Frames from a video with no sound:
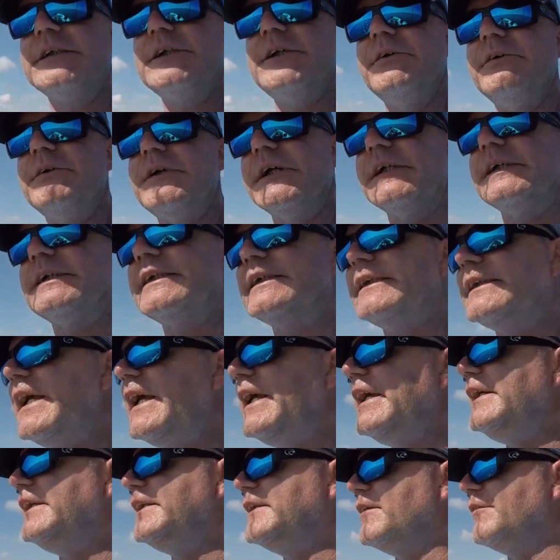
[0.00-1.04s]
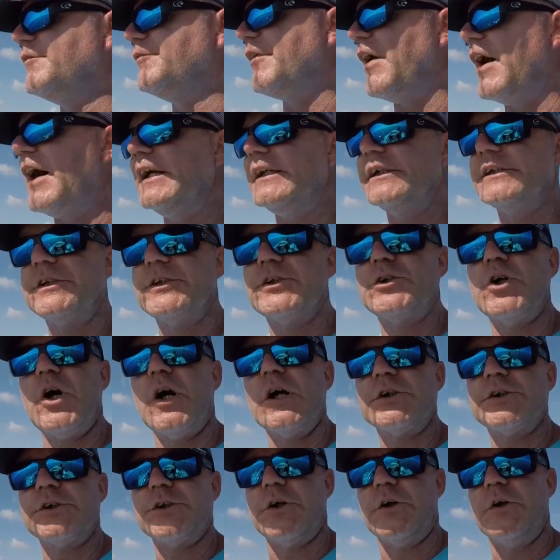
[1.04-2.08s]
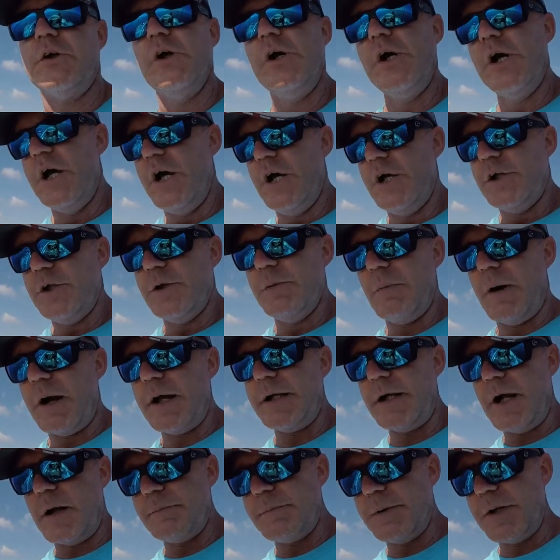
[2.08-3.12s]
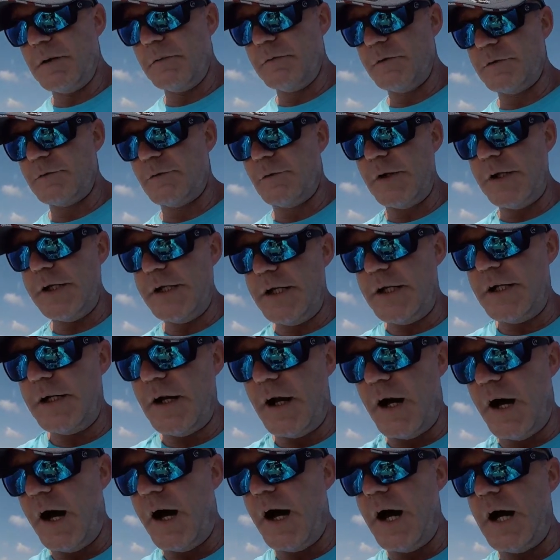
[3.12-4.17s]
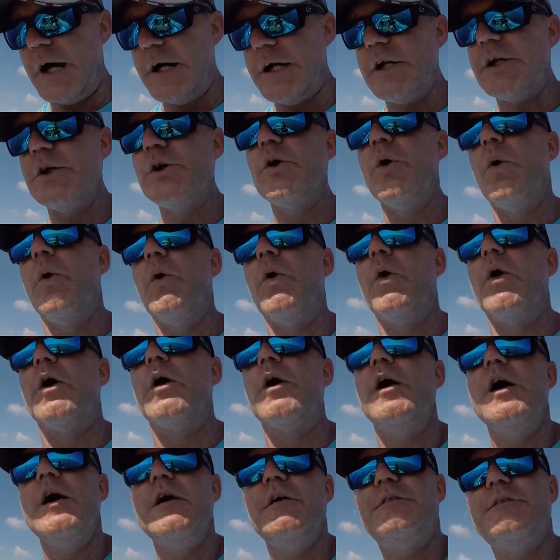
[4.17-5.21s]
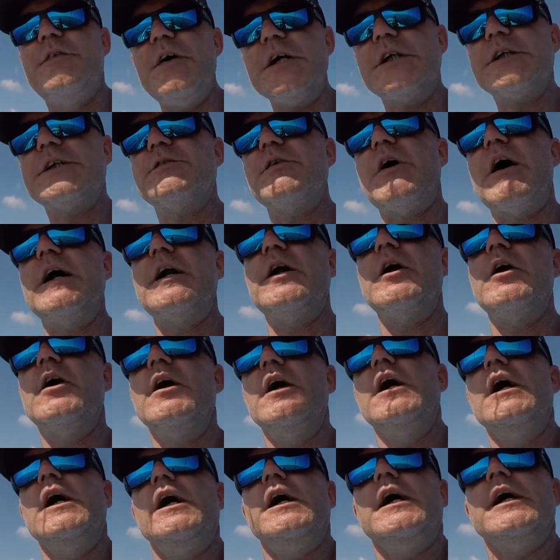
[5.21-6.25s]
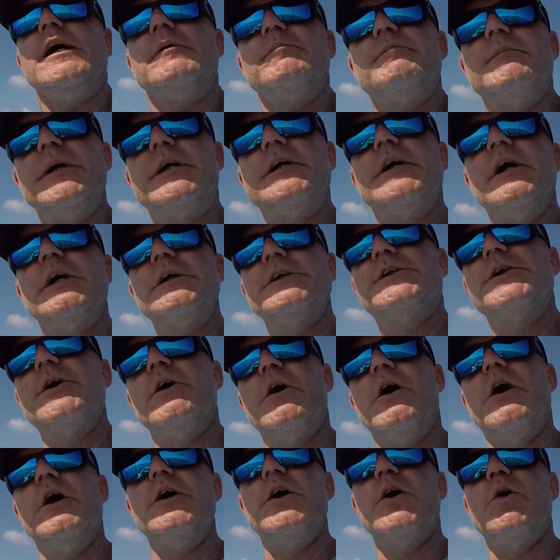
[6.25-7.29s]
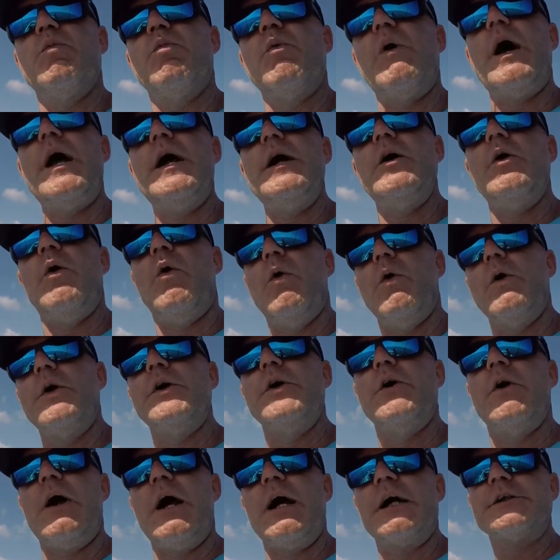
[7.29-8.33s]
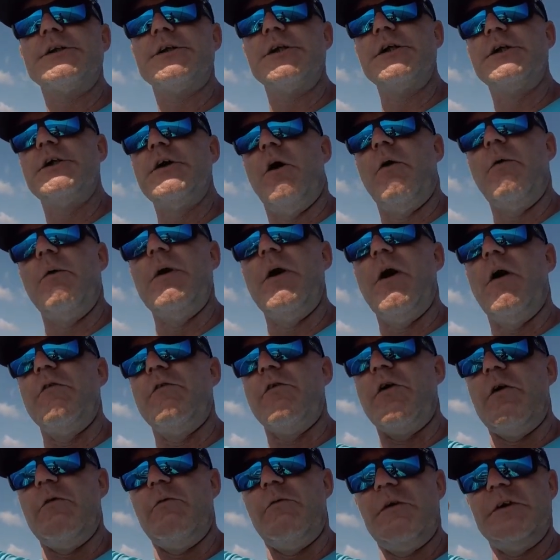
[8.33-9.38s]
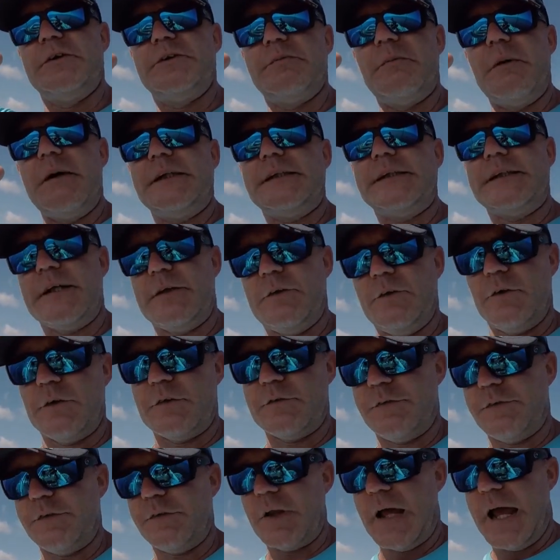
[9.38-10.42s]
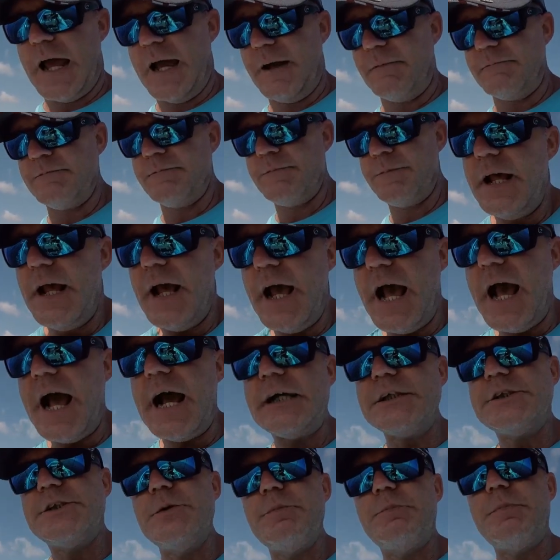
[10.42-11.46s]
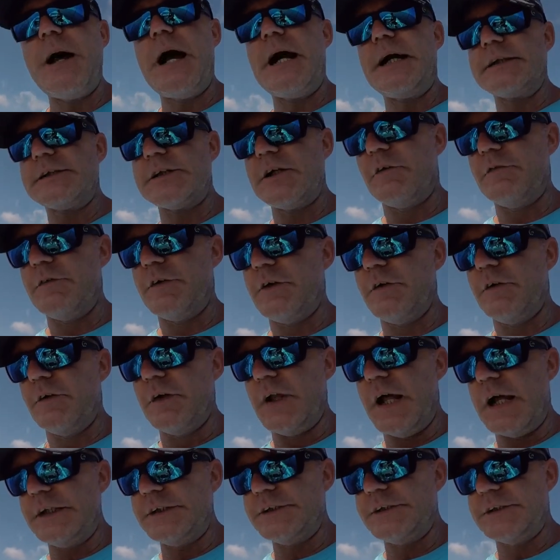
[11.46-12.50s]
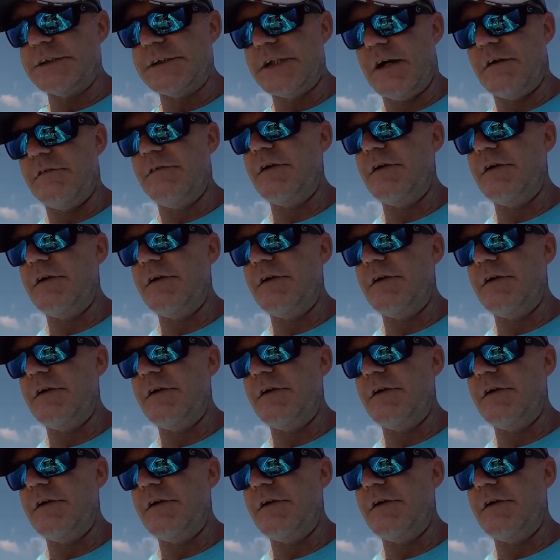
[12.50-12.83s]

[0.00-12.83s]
you can see defined structure. You might not be able to read it on your fish finder because you're underway or you're actually going over it, which makes it look flat. As you pass over the ledges of